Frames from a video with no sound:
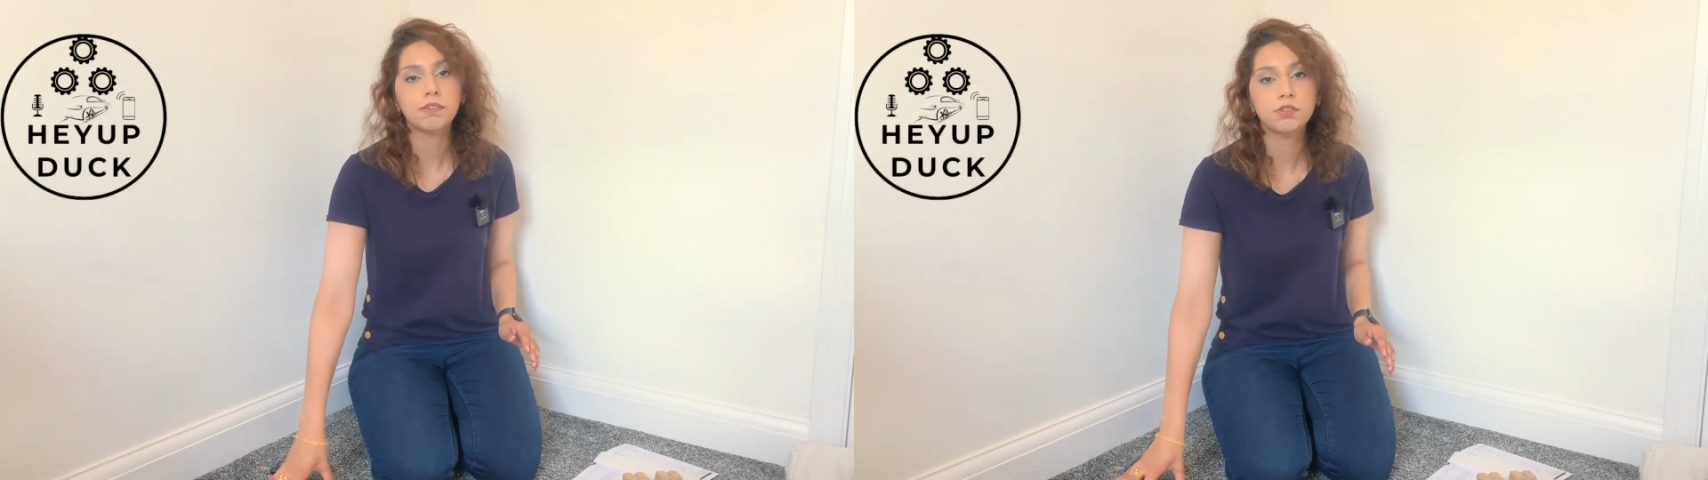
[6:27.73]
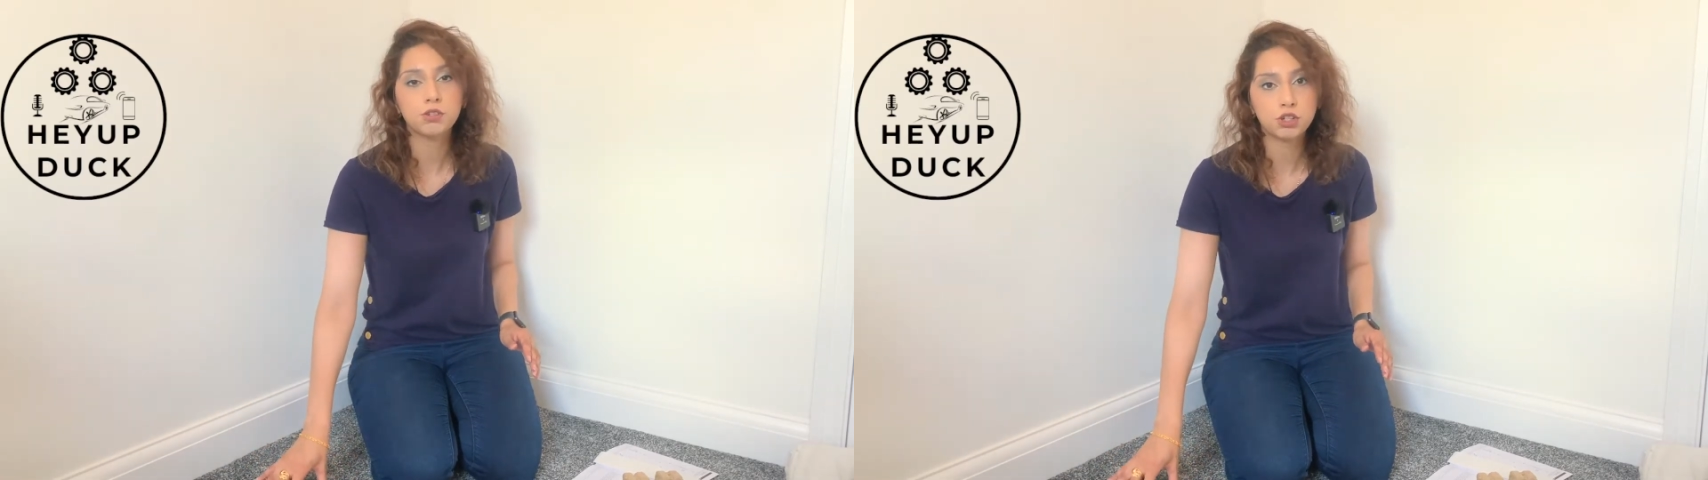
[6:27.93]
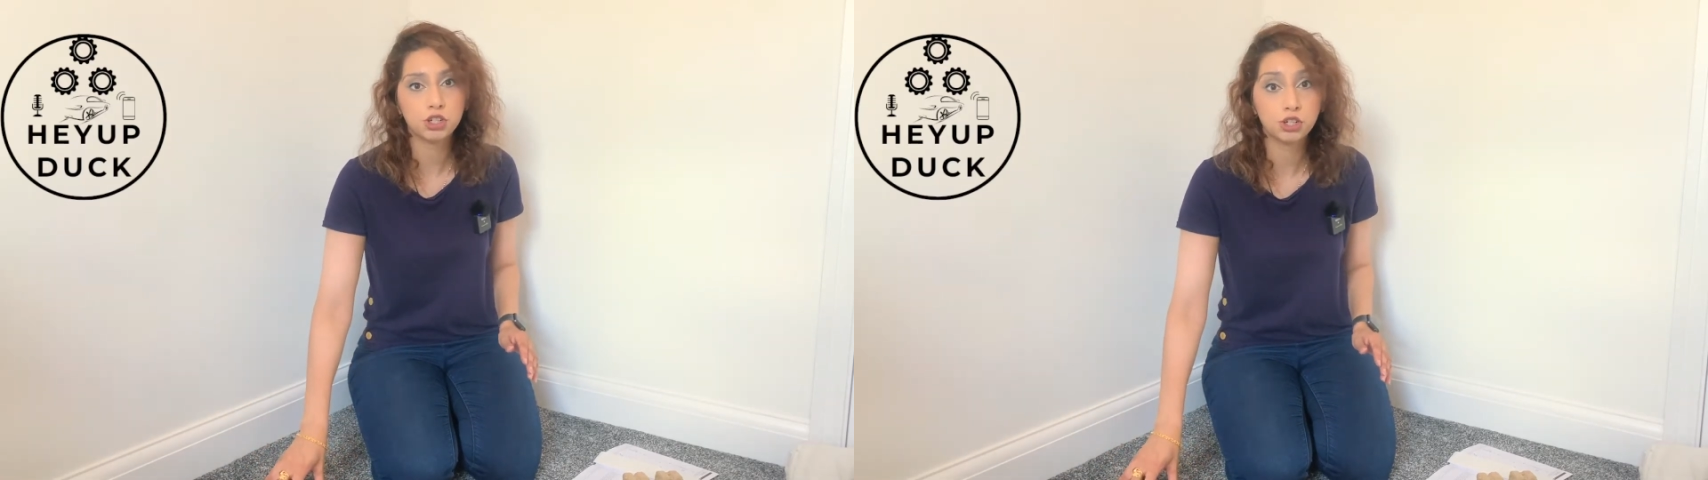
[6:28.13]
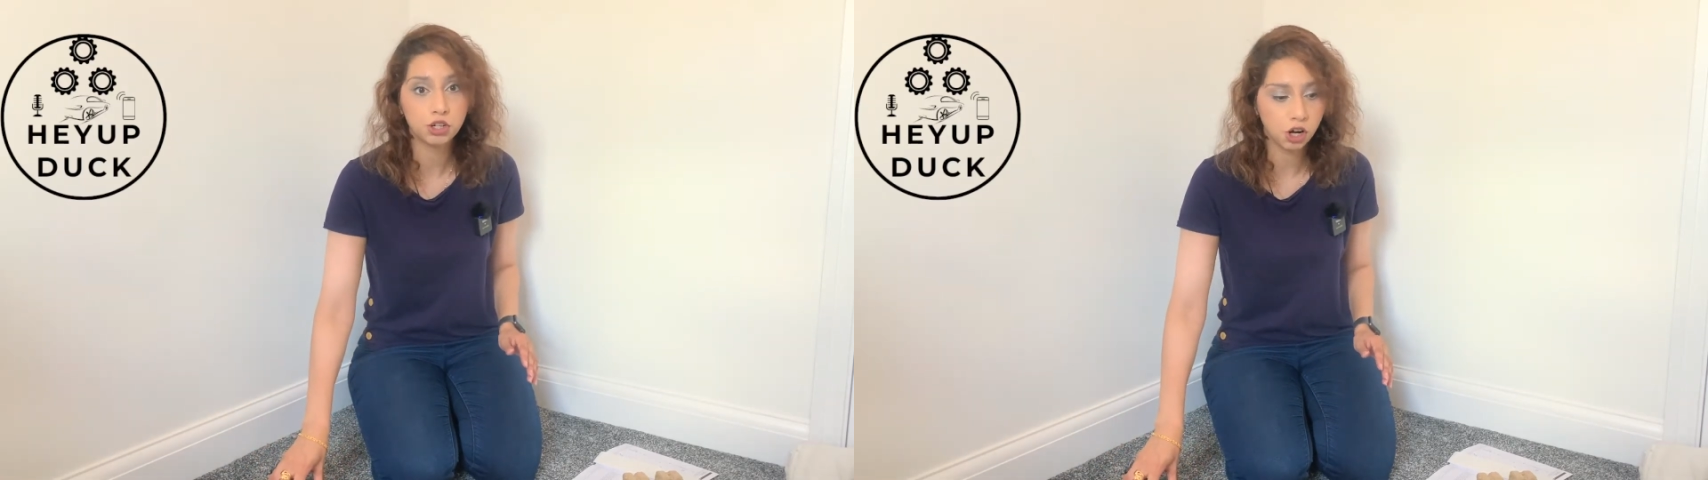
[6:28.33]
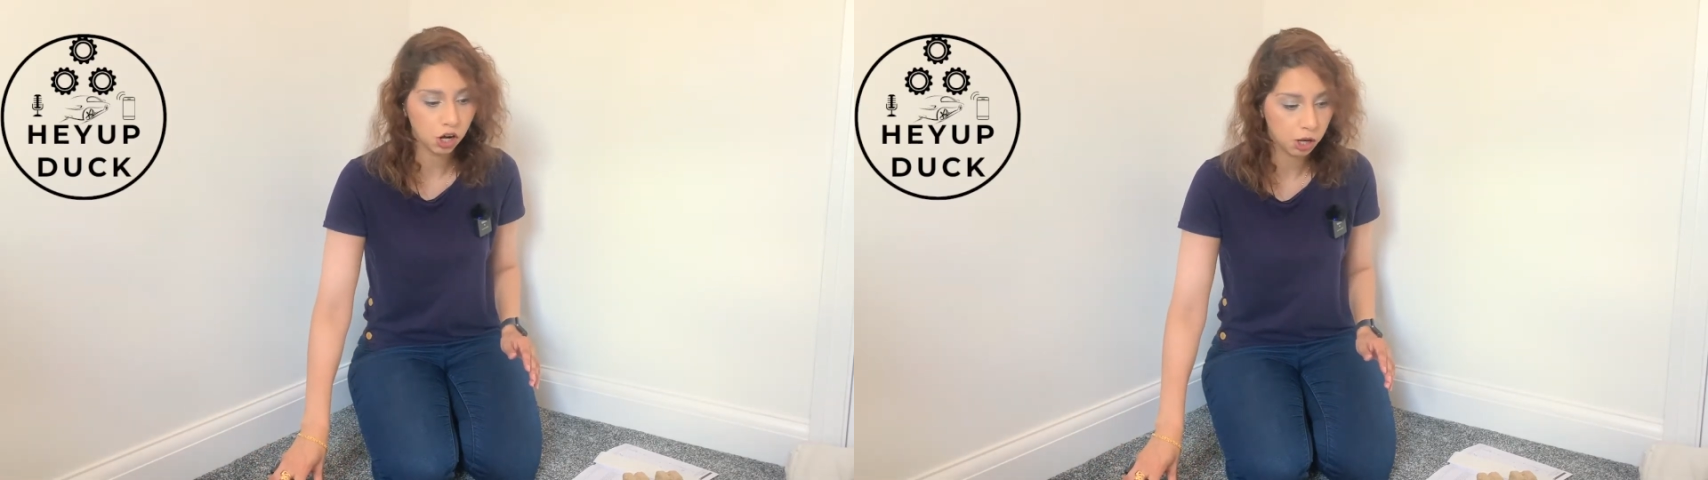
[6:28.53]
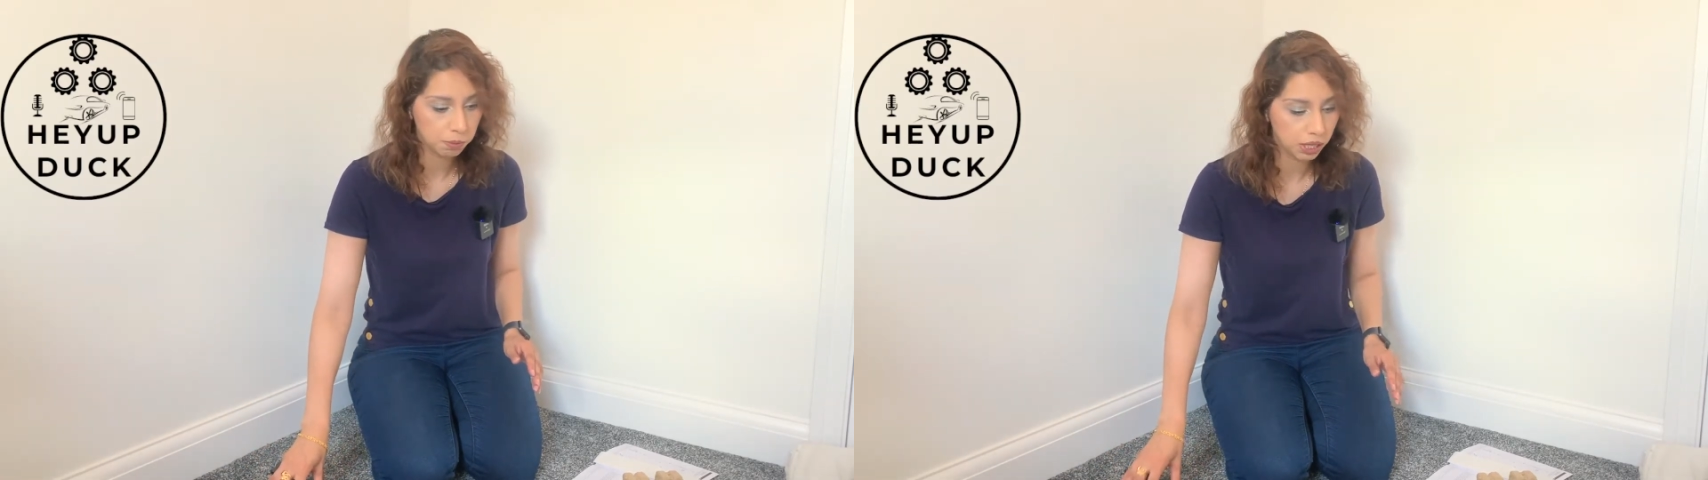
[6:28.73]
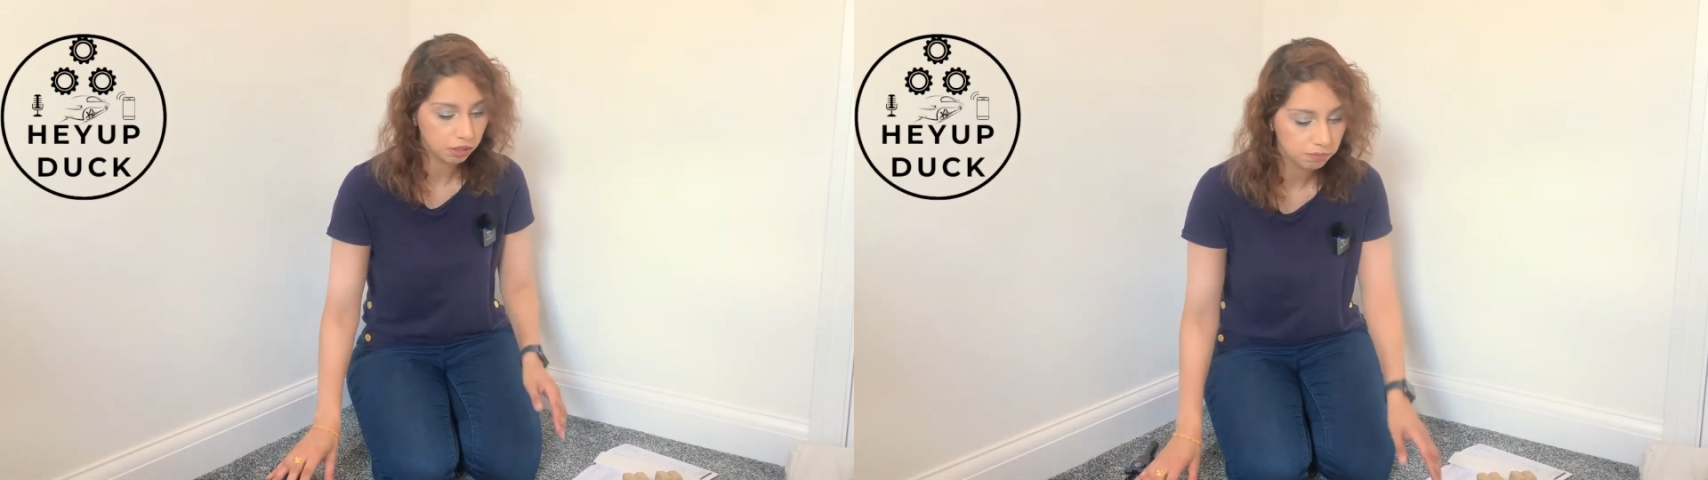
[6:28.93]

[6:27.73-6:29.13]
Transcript: suction on your carpet.